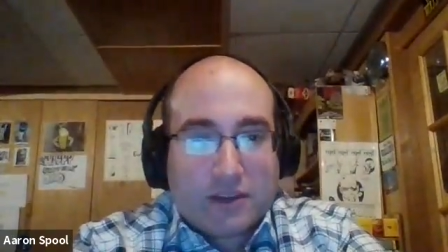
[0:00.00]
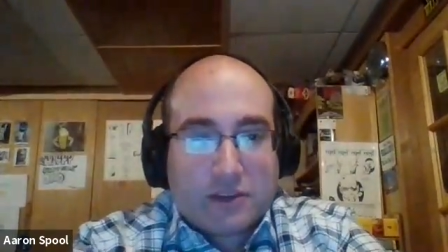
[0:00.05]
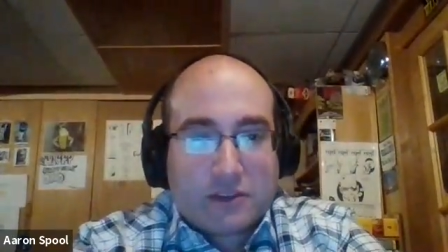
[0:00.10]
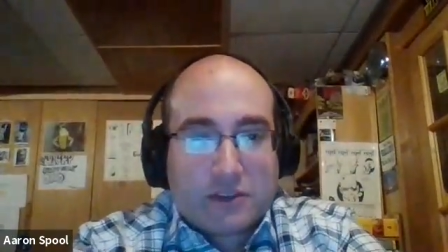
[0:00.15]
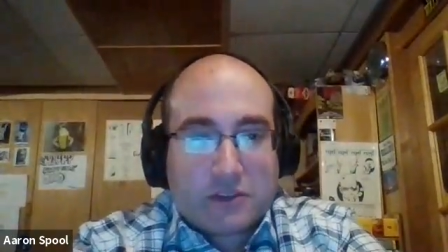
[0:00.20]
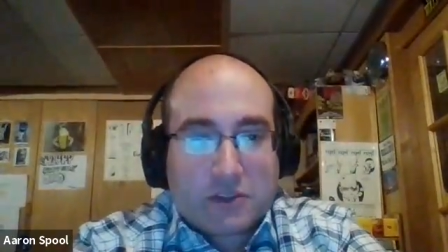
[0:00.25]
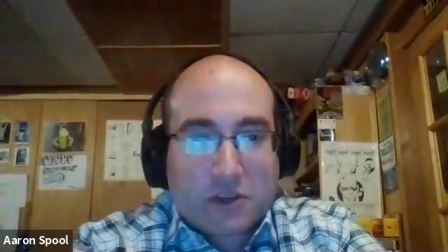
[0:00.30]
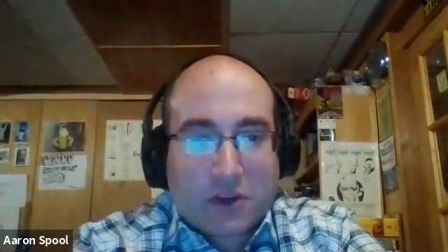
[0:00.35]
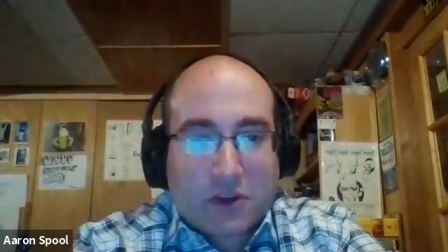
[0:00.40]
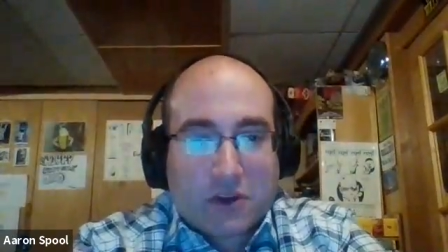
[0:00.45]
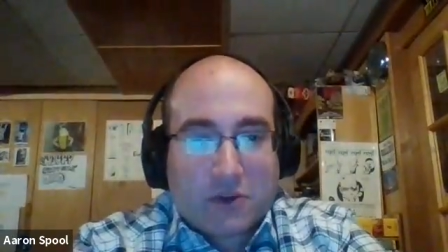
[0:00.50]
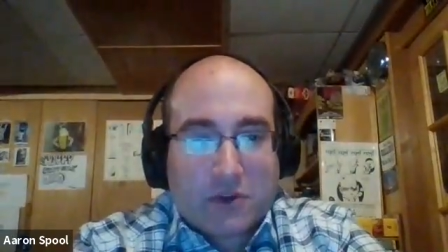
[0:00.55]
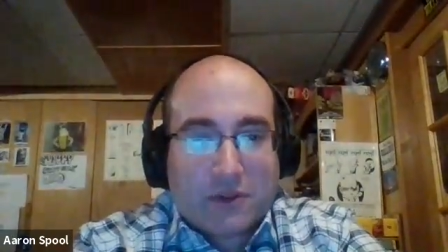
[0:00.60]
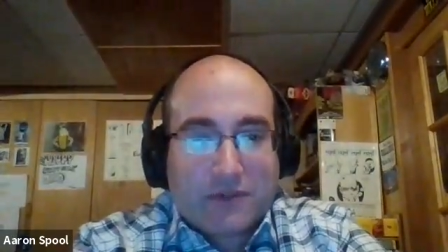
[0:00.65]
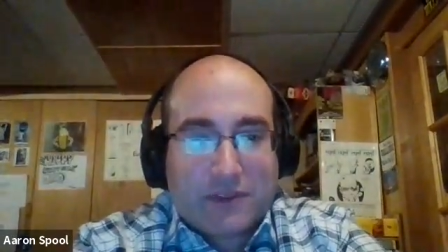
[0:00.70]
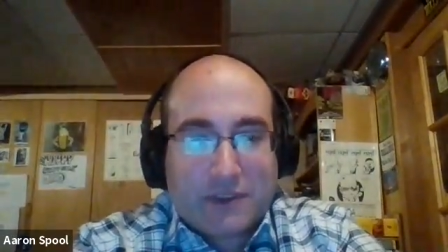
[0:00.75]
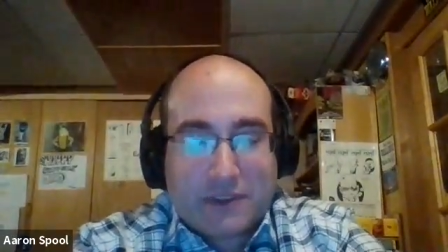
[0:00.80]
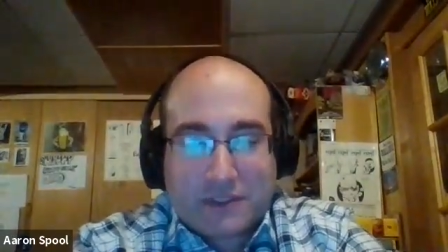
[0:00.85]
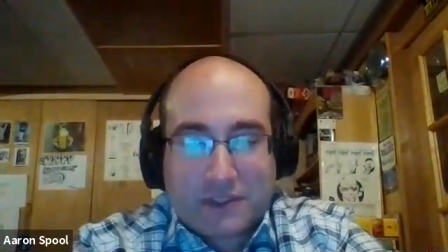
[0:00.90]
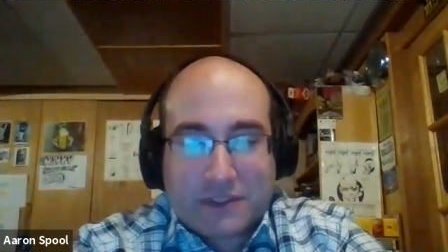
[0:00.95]
So
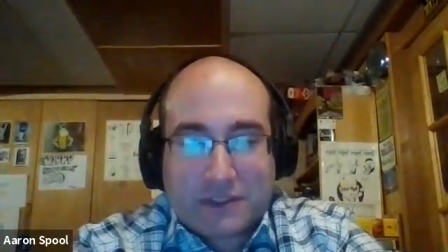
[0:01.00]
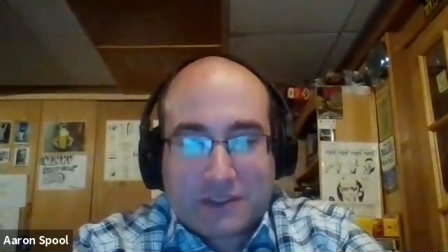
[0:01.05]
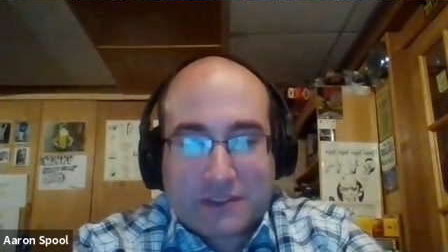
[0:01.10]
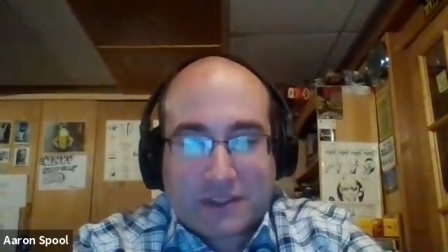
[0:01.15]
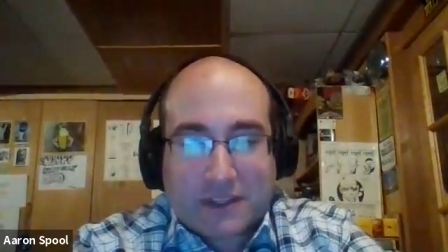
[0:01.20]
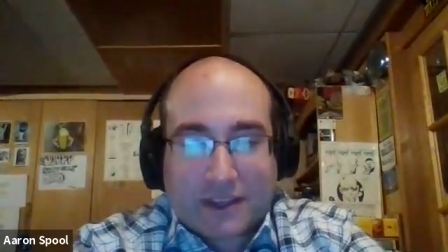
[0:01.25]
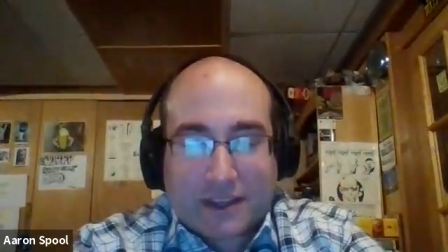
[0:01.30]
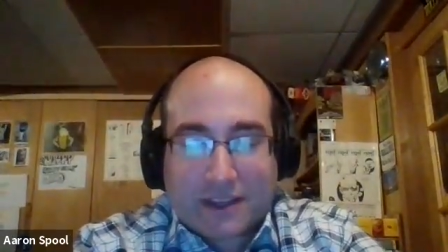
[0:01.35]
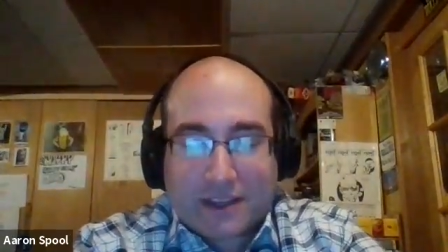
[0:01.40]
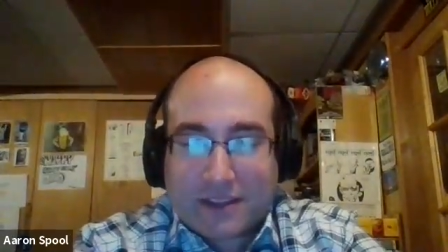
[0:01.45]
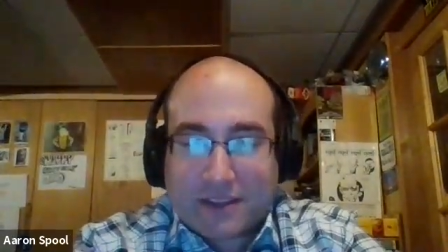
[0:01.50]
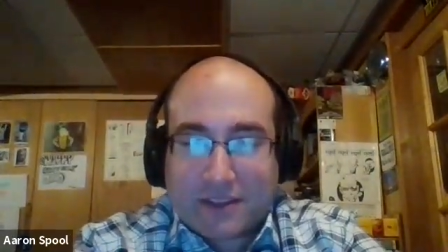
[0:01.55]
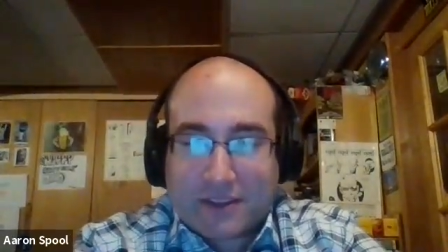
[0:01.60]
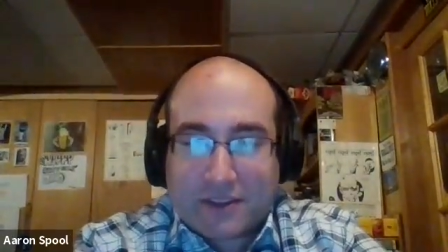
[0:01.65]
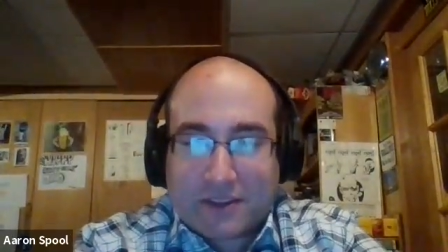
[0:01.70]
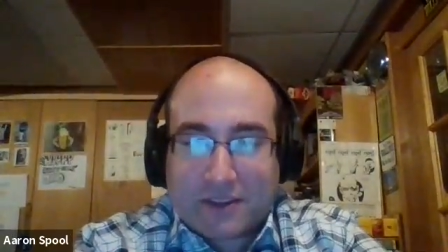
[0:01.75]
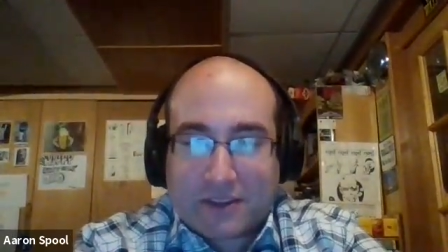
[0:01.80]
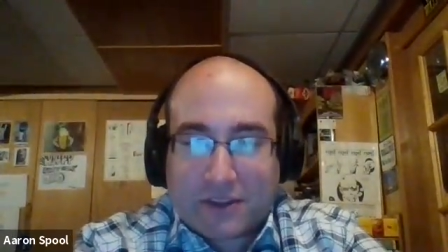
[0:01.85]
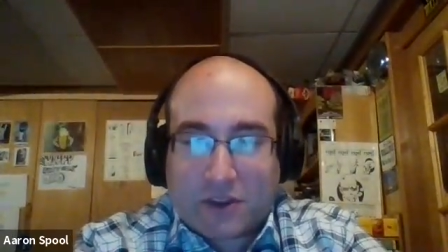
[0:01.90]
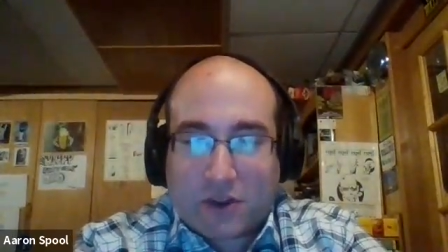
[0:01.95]
this is
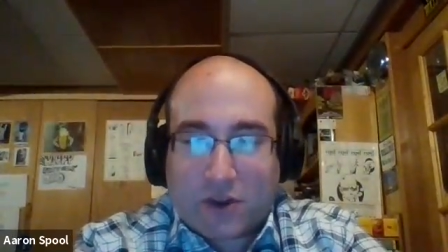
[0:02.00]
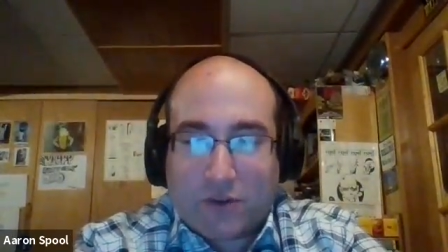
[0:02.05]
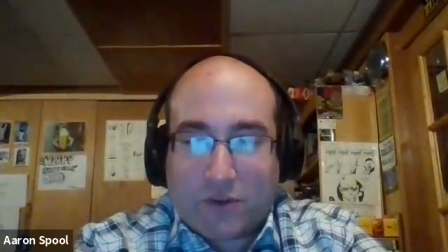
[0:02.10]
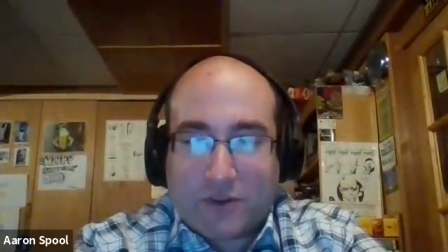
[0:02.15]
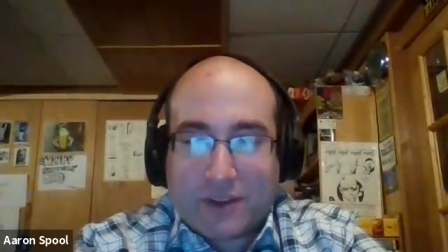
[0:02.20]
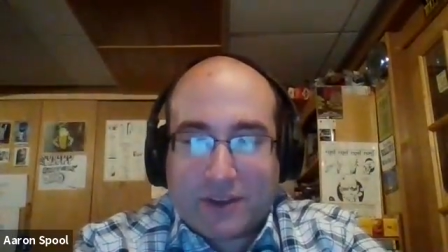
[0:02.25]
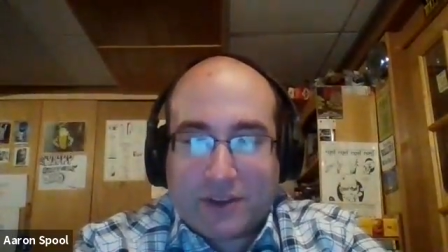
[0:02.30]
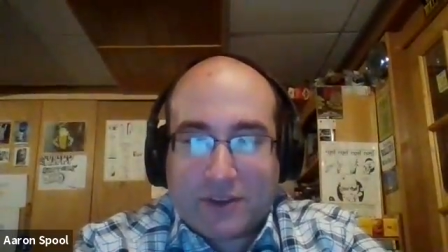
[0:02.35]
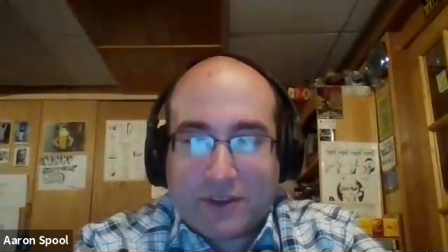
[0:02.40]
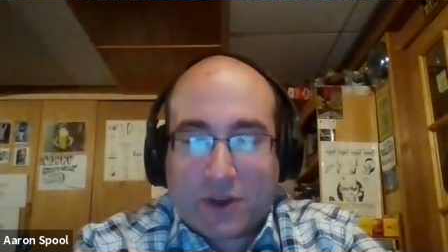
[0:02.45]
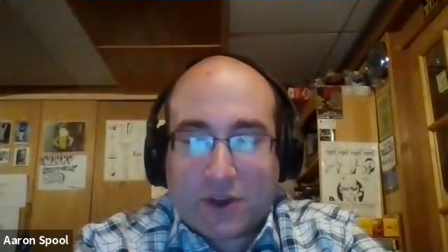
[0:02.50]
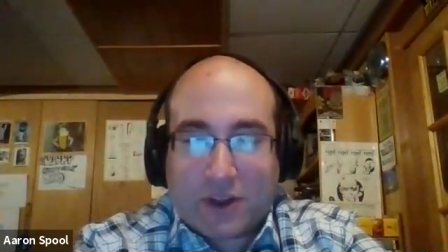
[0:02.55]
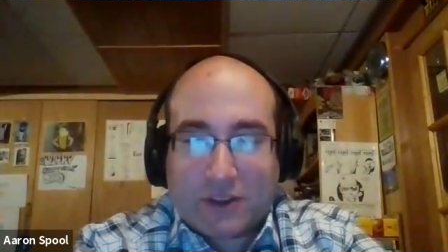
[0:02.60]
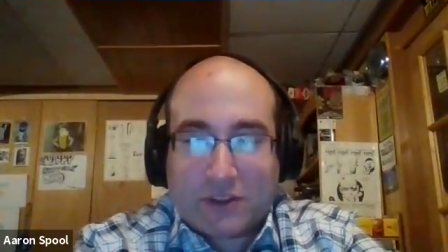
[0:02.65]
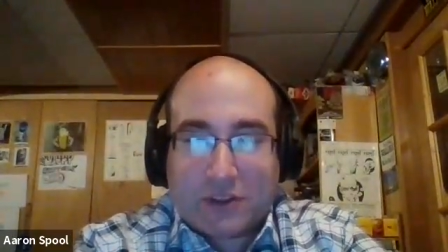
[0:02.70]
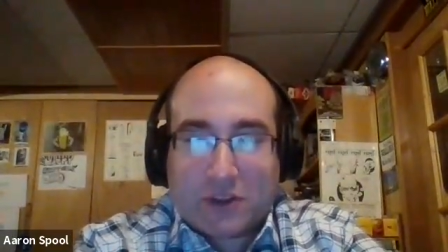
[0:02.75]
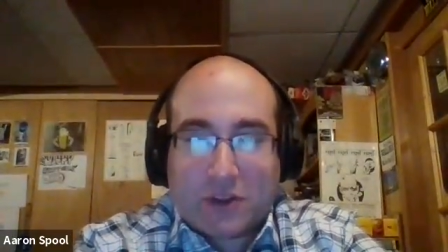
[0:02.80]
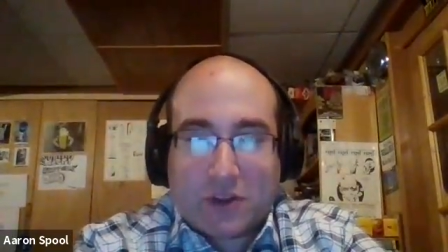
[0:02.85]
the COVID, you call it the